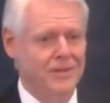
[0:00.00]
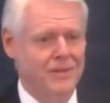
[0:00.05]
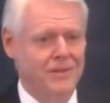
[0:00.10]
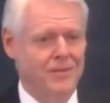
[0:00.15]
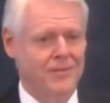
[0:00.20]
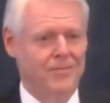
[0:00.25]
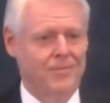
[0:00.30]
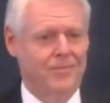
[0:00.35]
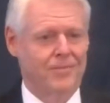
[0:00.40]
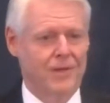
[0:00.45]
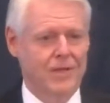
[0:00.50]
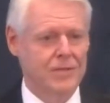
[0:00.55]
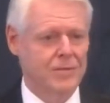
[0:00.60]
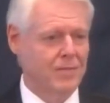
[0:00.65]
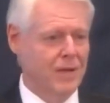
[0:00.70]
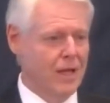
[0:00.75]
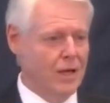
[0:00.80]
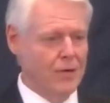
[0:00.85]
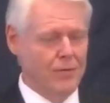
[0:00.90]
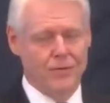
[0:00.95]
Doesn't matter
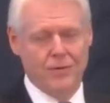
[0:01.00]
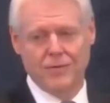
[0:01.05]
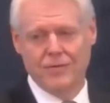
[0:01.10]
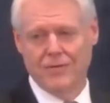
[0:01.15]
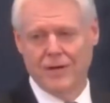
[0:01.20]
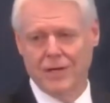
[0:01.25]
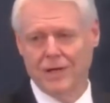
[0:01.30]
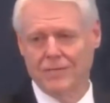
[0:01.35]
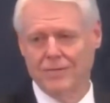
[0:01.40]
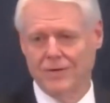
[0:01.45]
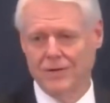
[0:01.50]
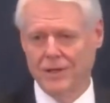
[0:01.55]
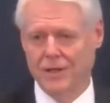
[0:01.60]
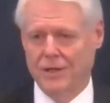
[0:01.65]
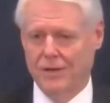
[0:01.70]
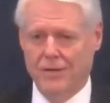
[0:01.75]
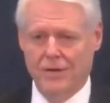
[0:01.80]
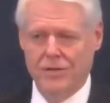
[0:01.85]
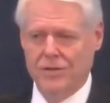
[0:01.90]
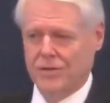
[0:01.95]
if you invite them for dinner, they're
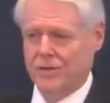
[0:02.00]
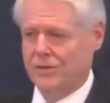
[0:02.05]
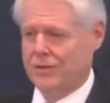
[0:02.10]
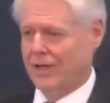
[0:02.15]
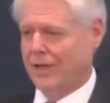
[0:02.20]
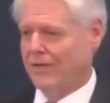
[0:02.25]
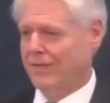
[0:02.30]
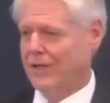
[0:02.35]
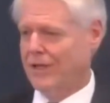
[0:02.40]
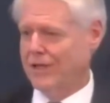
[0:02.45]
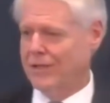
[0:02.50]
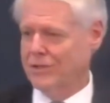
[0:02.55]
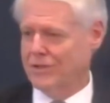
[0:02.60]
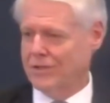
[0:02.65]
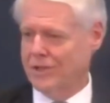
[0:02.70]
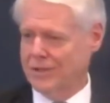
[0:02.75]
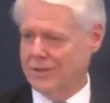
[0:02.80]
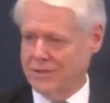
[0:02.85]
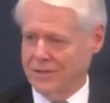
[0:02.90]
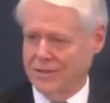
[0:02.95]
still going to have the ice
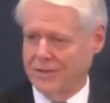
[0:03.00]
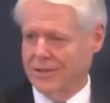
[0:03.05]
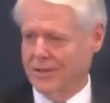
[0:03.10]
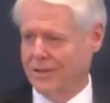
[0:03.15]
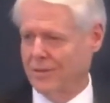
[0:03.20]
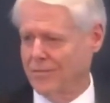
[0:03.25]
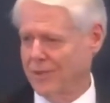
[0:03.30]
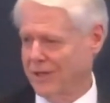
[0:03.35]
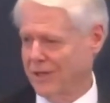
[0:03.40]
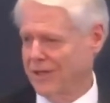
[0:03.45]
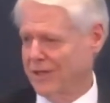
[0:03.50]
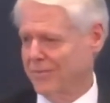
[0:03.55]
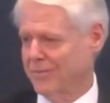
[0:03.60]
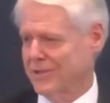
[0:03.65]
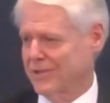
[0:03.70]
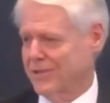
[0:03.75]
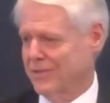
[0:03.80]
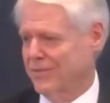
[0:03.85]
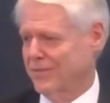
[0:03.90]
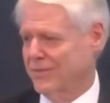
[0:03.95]
chest and they're going to bring out a bunch of
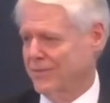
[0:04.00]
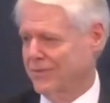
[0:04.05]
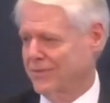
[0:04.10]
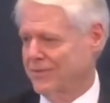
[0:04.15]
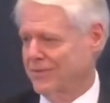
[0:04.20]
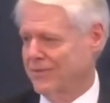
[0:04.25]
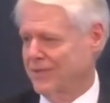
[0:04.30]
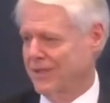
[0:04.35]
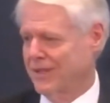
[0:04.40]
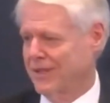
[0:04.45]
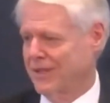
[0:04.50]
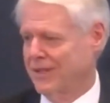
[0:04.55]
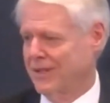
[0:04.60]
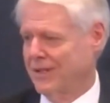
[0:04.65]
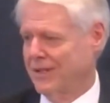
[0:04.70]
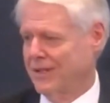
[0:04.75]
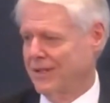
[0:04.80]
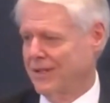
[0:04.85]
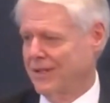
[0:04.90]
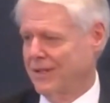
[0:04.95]
food.
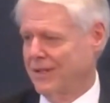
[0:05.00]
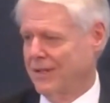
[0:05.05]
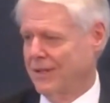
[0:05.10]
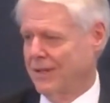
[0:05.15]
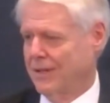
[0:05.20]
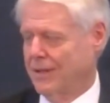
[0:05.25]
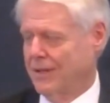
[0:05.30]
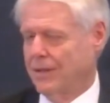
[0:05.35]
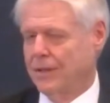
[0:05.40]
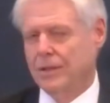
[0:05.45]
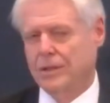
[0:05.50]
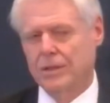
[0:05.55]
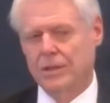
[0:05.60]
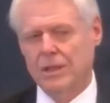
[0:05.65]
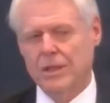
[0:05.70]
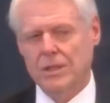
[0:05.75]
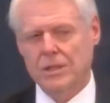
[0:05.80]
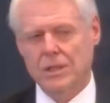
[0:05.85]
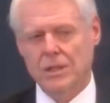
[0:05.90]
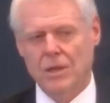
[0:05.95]
You get
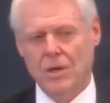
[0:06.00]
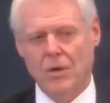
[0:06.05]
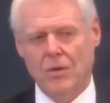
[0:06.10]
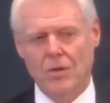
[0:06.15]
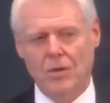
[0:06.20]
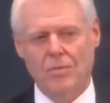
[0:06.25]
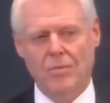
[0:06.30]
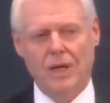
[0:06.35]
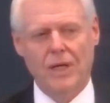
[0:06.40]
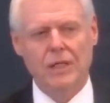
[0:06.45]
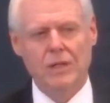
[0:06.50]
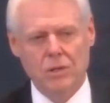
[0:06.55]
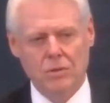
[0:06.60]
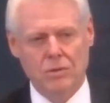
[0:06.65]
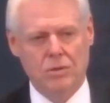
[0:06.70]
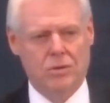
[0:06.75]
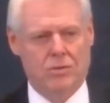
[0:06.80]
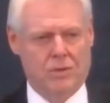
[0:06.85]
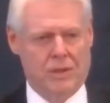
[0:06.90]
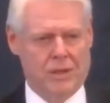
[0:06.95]
to know them by you
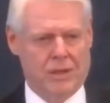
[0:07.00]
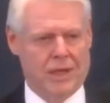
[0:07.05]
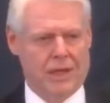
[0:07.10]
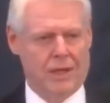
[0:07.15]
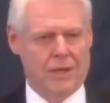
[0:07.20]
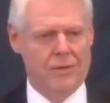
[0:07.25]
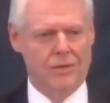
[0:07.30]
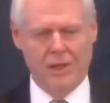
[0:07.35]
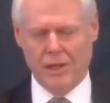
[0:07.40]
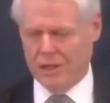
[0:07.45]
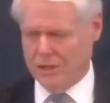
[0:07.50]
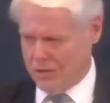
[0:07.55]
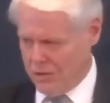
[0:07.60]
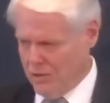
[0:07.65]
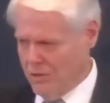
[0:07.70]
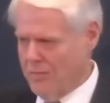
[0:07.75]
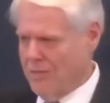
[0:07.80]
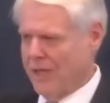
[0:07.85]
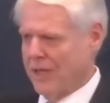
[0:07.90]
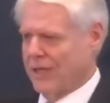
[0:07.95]
doing that, okay? You
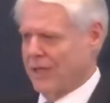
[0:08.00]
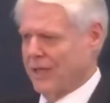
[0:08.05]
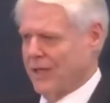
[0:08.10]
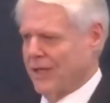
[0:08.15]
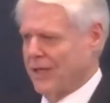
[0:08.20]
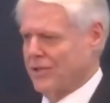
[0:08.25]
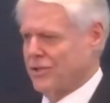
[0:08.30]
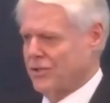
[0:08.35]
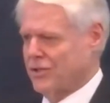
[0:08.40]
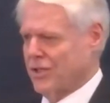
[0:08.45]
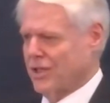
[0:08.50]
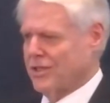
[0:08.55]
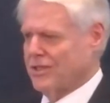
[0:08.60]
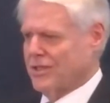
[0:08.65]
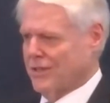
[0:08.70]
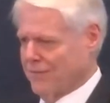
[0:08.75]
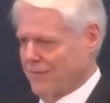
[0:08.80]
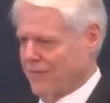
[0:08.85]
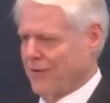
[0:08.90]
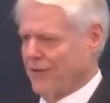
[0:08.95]
make an ice chest and
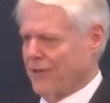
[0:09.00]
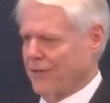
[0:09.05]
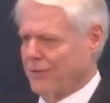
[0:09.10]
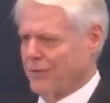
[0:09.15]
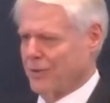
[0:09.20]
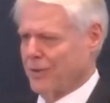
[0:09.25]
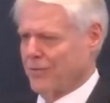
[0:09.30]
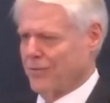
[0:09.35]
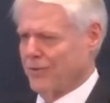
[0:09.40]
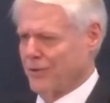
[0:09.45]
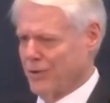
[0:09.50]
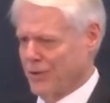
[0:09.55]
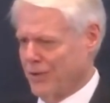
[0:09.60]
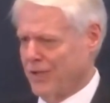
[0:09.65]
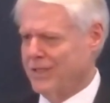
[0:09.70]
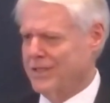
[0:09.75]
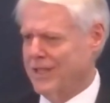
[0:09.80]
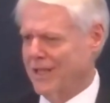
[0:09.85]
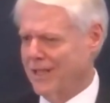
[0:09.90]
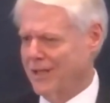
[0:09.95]
fill it with food and
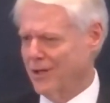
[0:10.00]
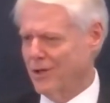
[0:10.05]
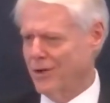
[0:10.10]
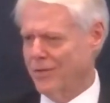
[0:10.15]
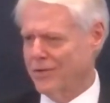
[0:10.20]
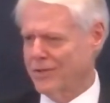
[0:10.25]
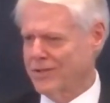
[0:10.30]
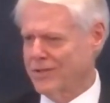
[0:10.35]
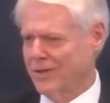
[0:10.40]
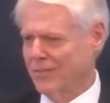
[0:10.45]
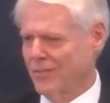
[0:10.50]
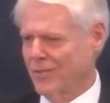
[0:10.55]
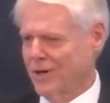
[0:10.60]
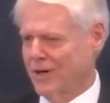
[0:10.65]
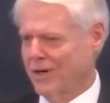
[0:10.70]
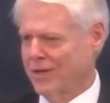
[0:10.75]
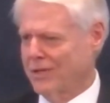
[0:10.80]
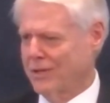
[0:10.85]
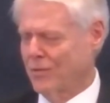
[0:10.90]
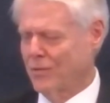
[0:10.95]
take it over somewhere and
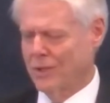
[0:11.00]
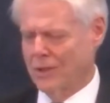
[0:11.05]
you realize,